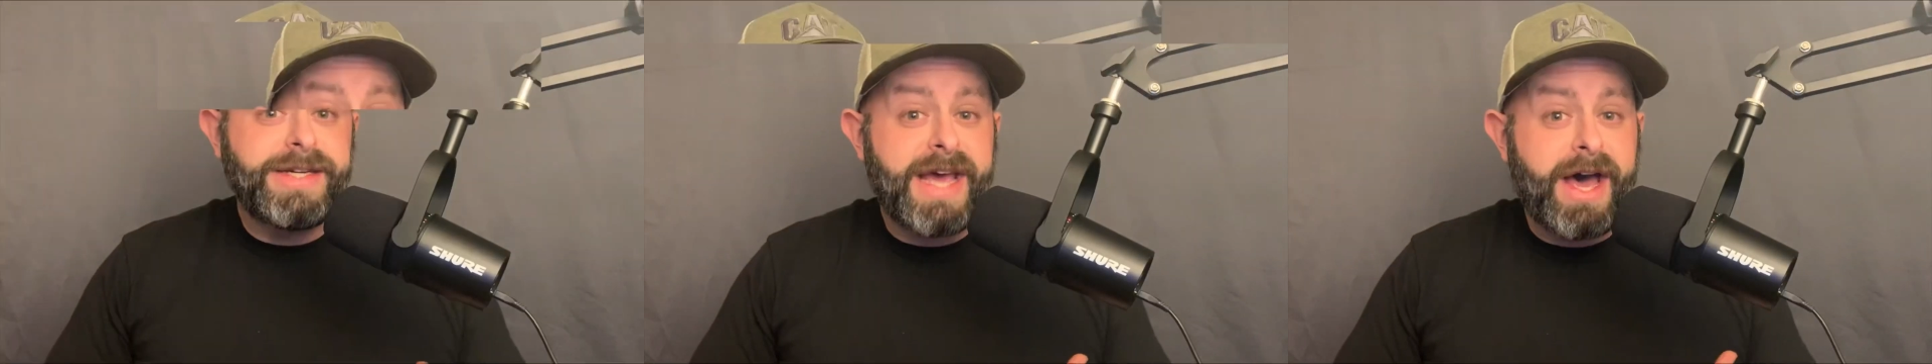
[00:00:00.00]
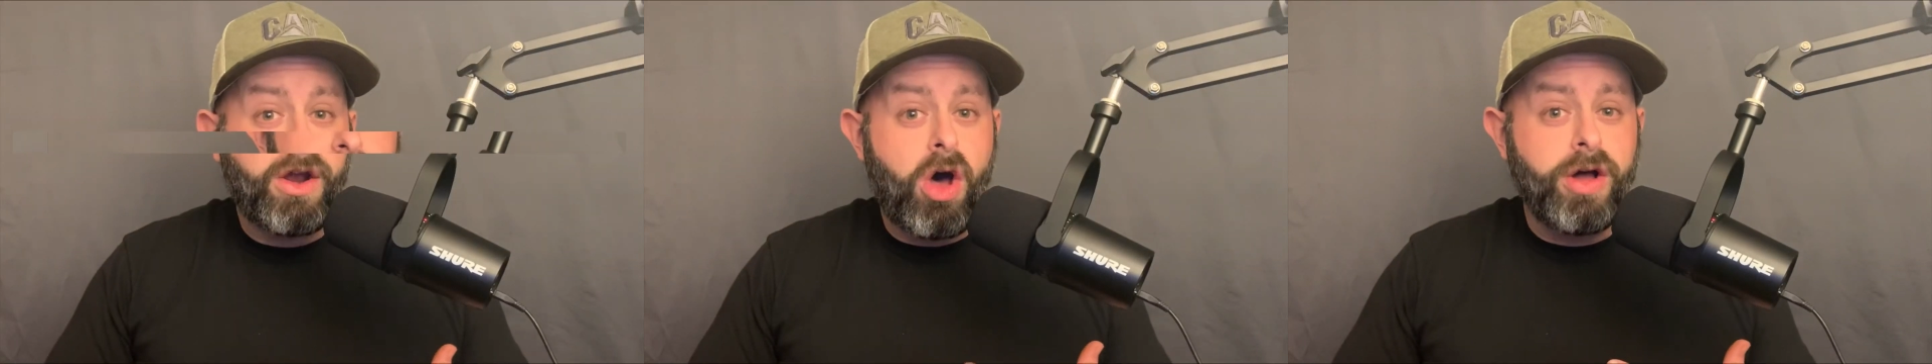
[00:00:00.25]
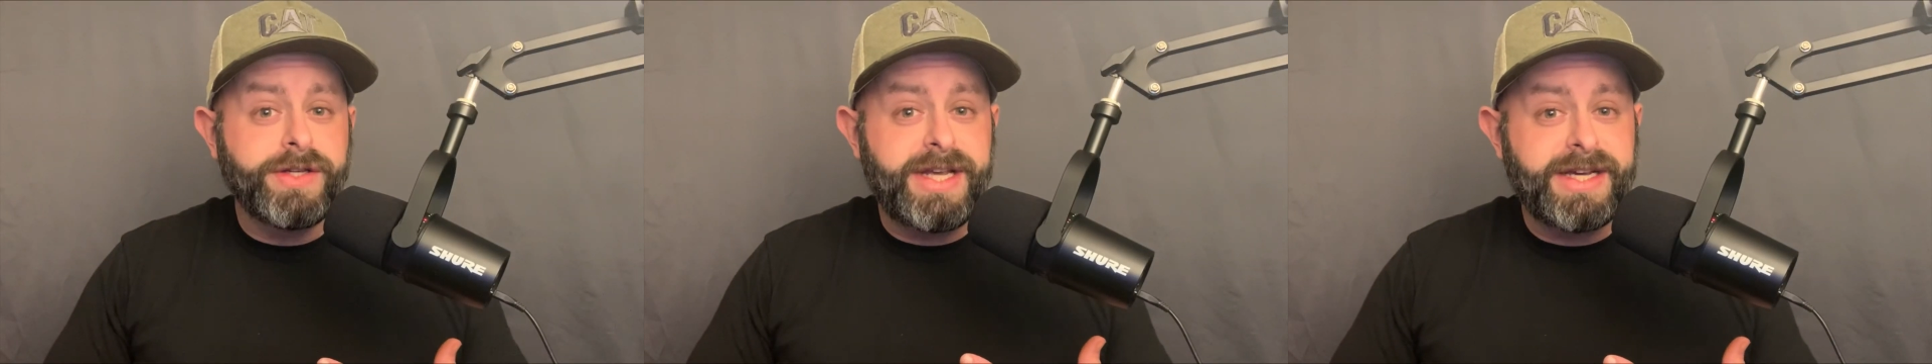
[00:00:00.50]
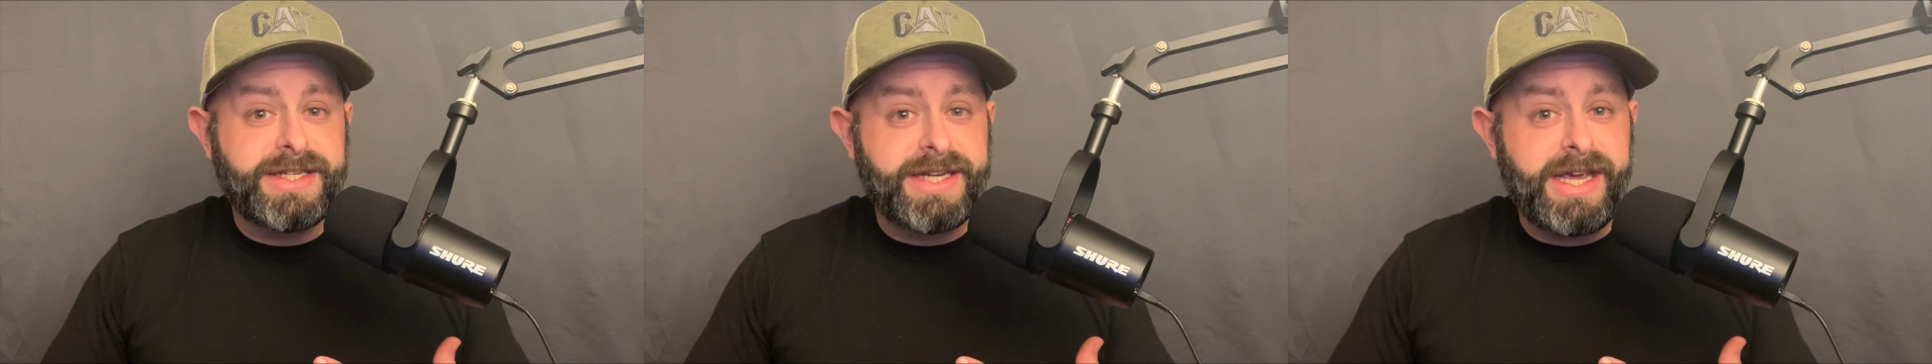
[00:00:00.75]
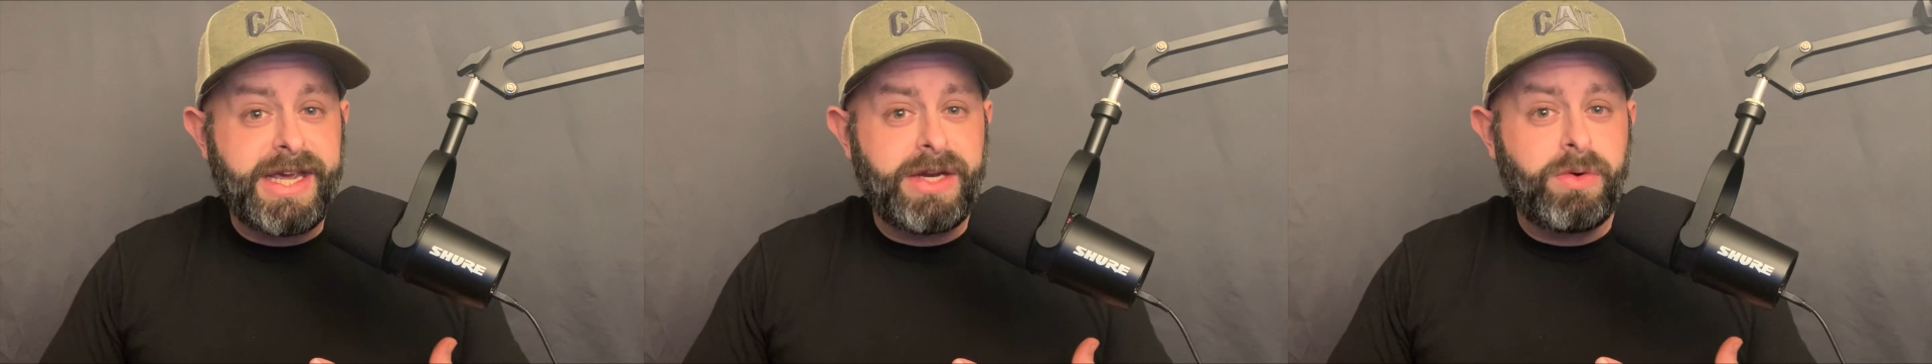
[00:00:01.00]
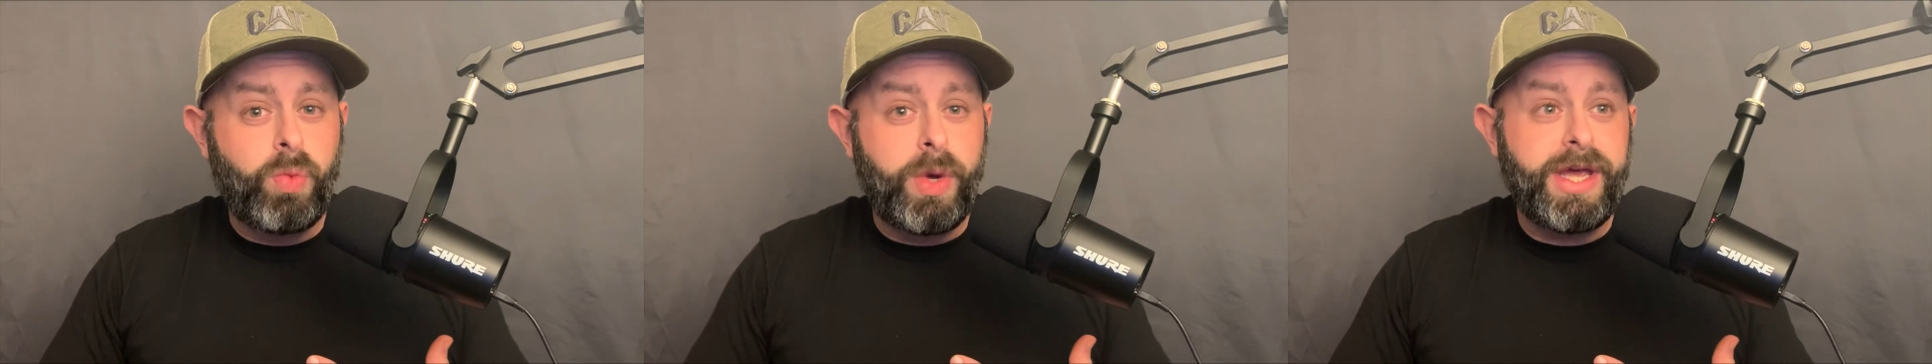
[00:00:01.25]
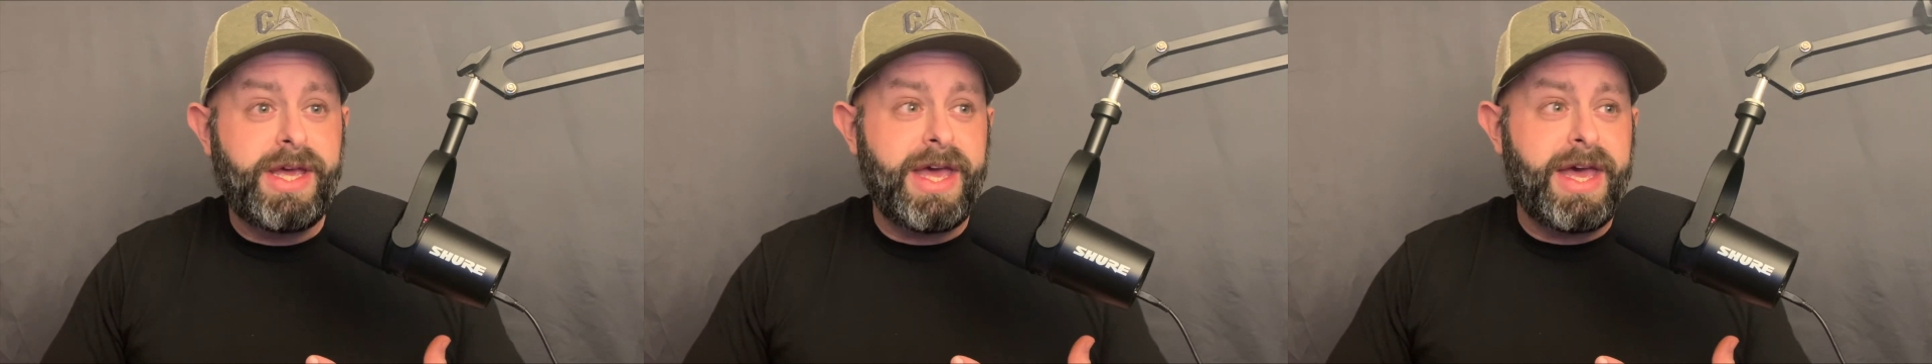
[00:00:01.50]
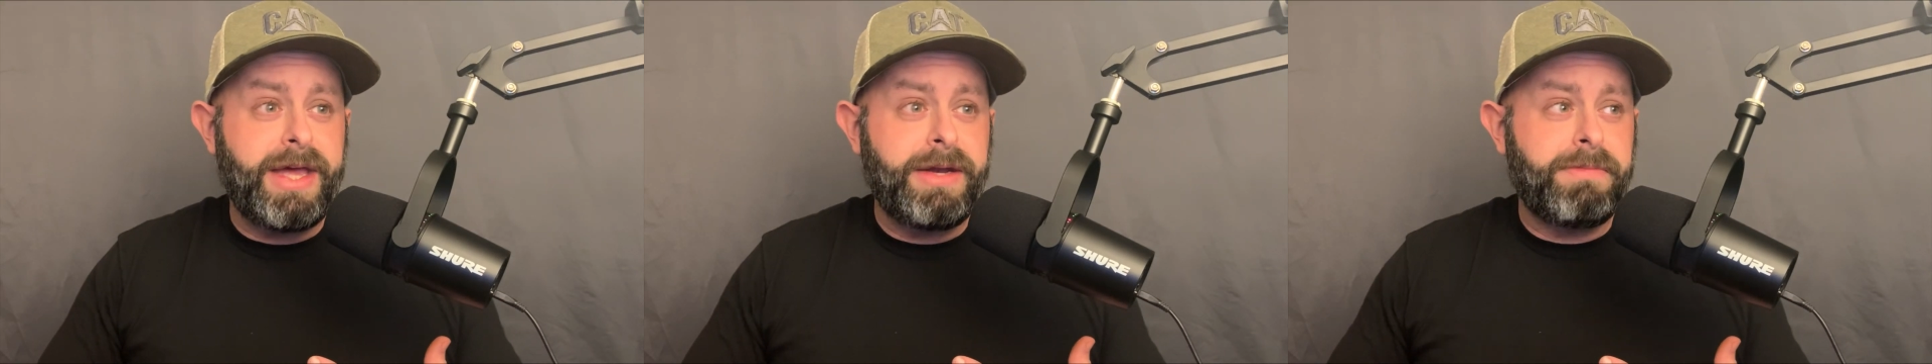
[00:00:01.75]
Town Hall 16, we
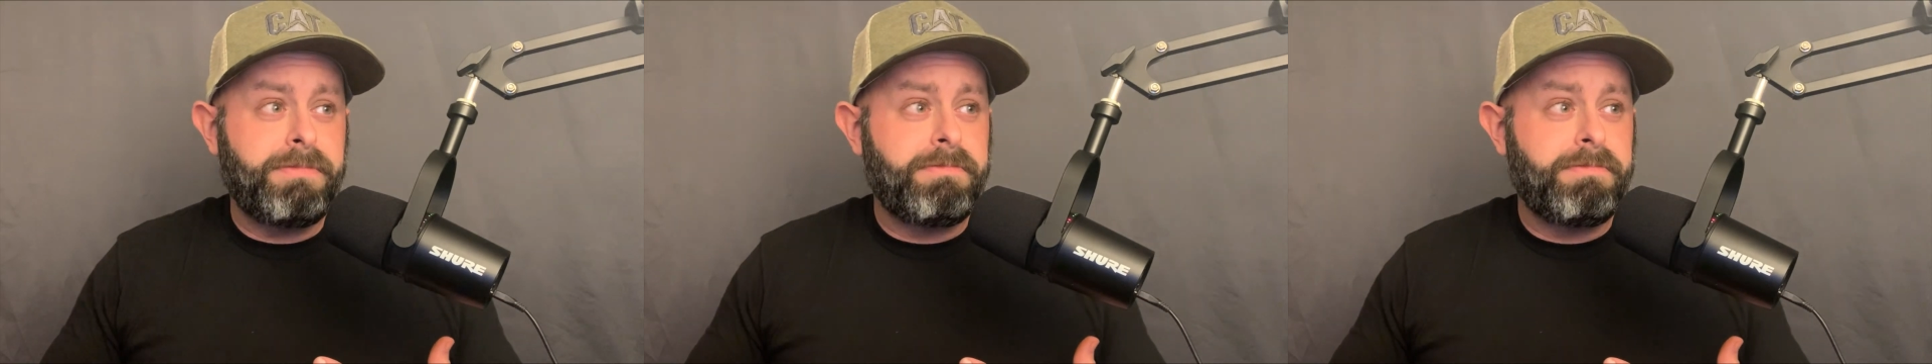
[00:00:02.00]
get